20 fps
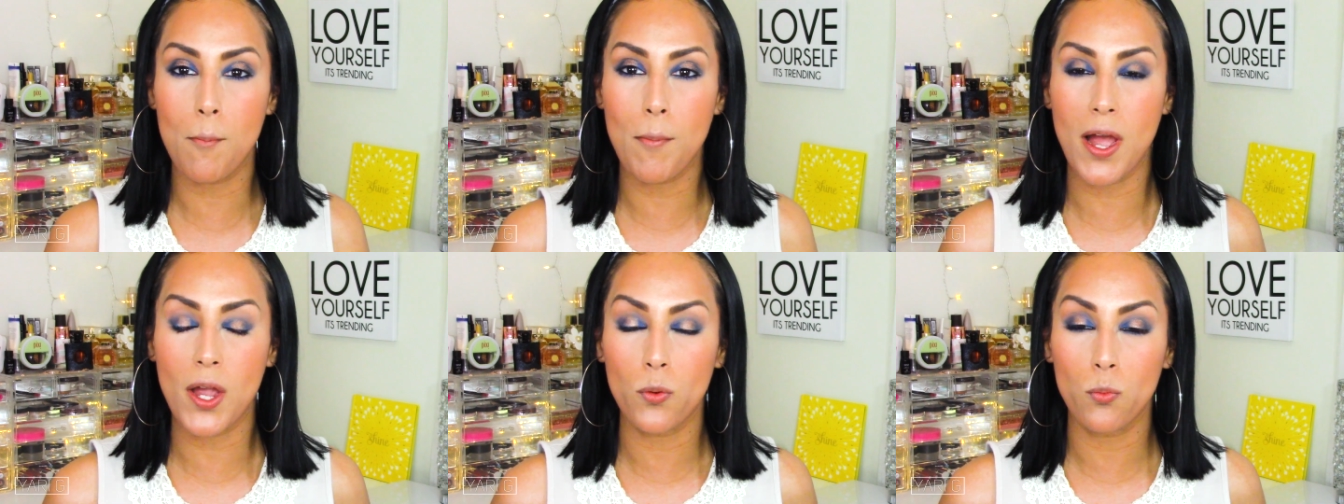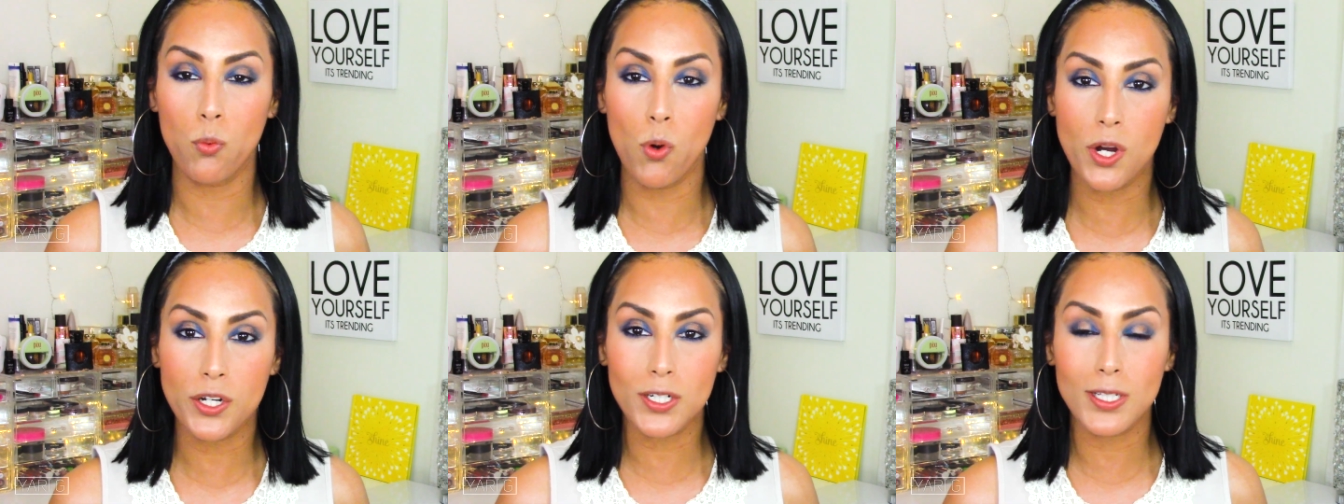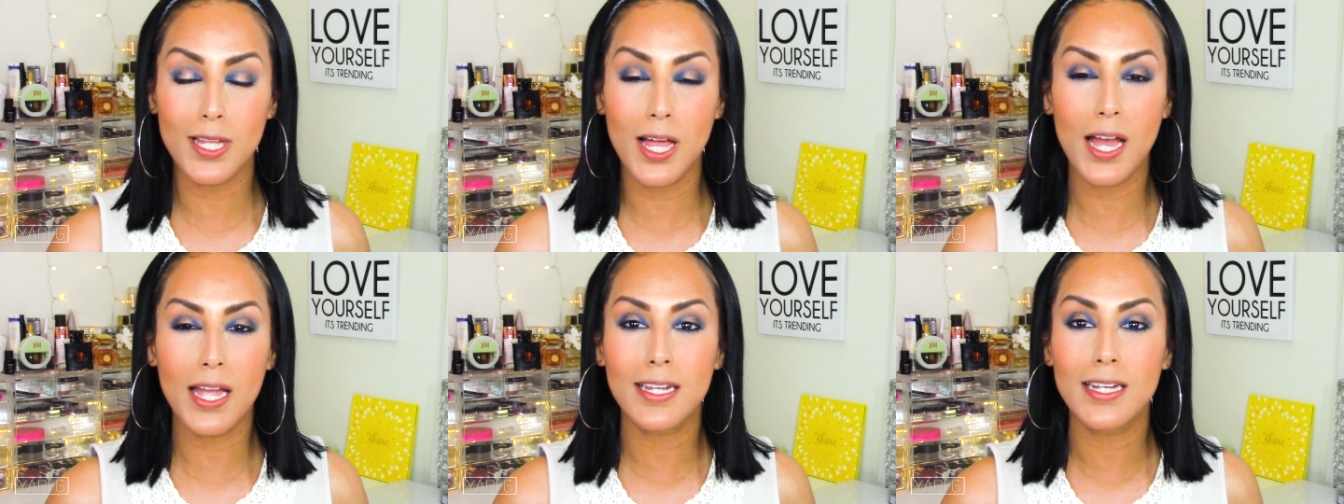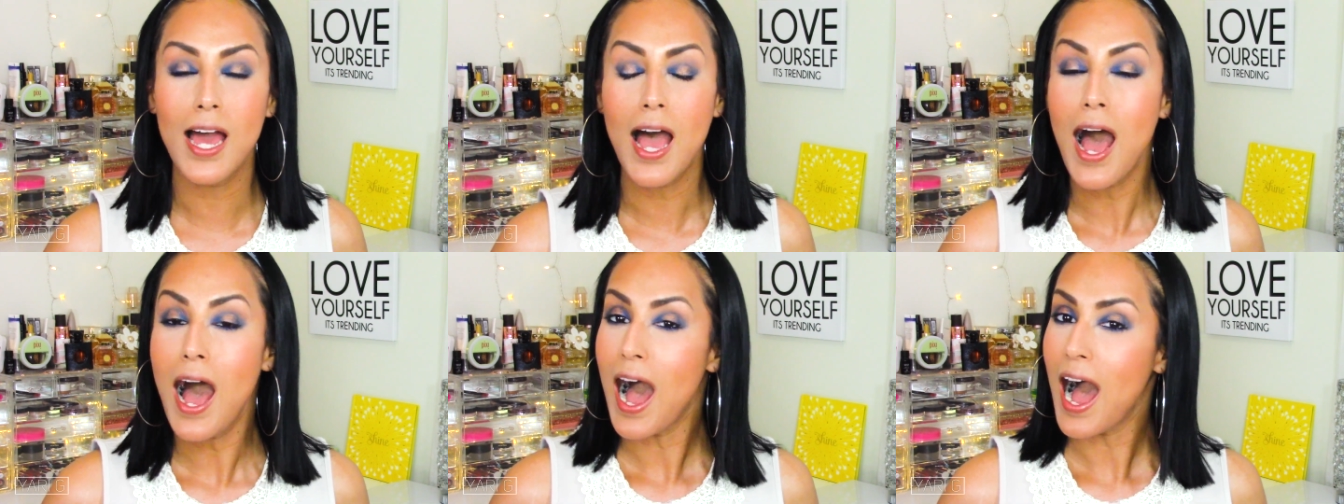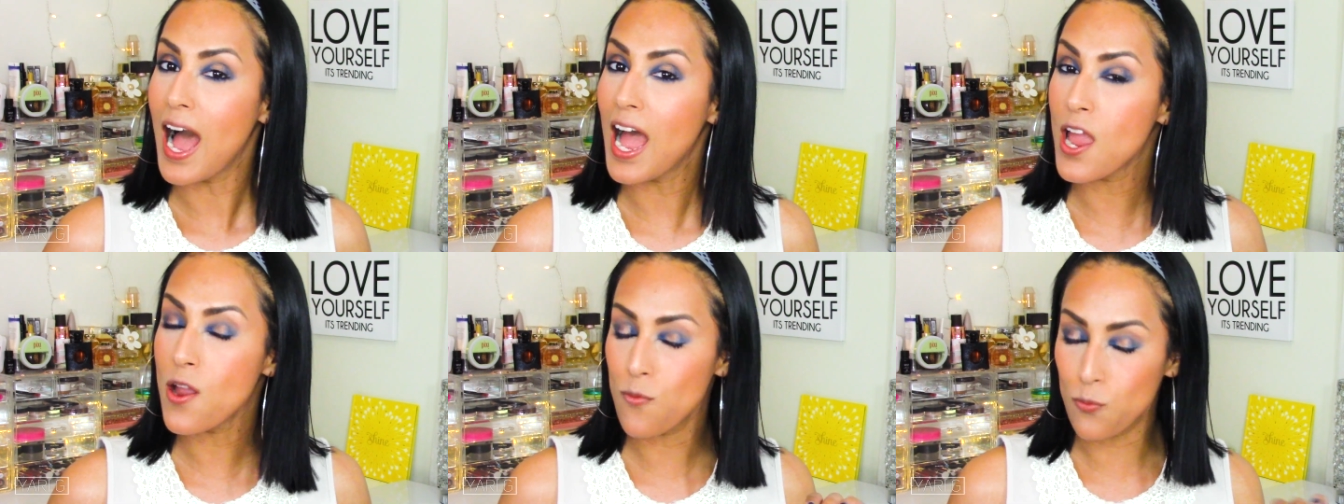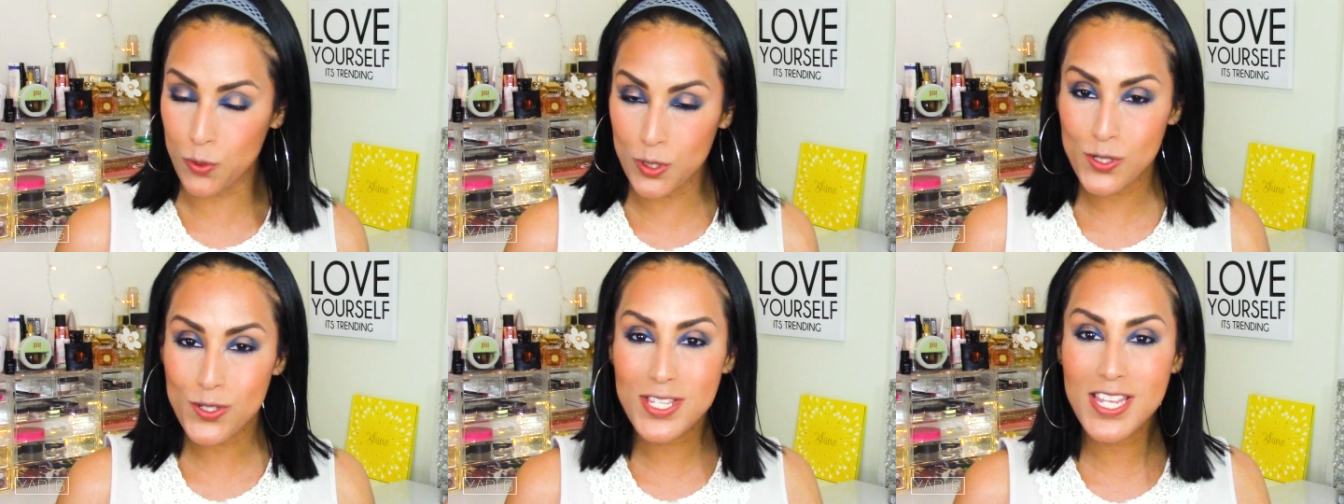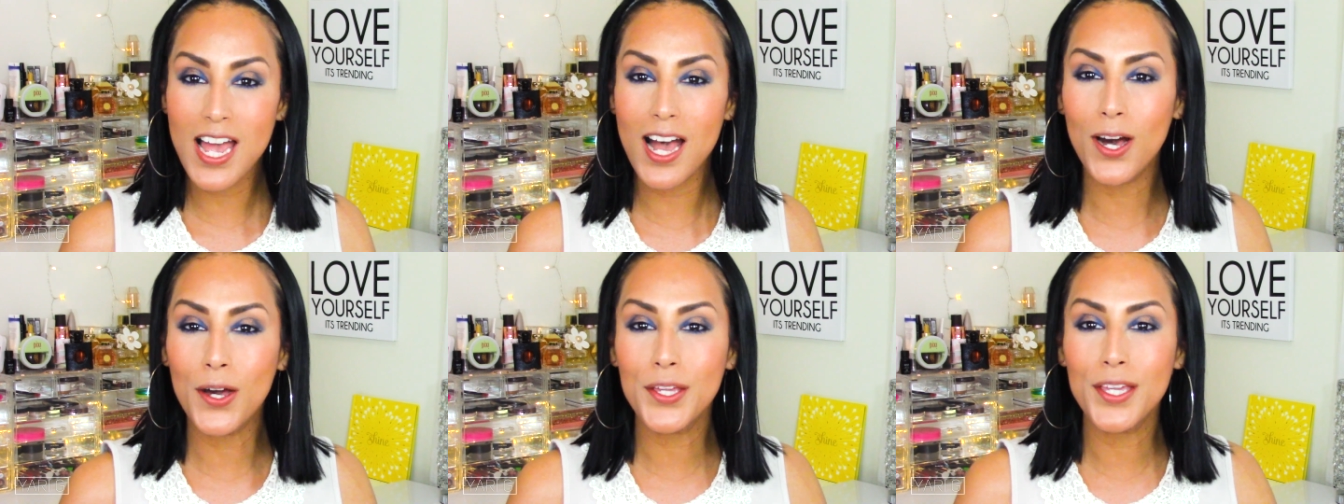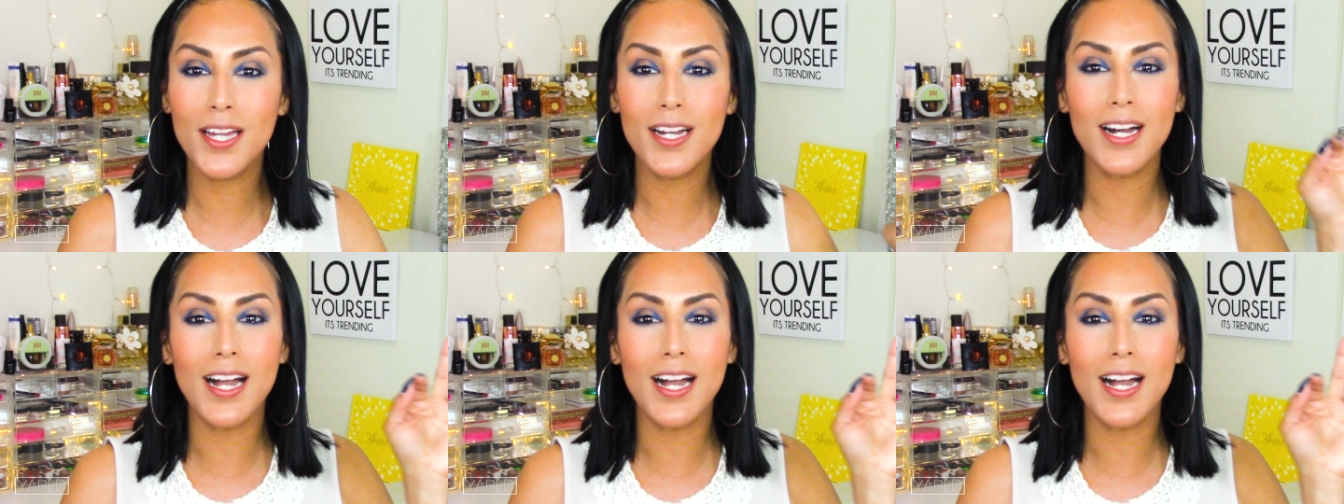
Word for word: my waterline. I will tell you,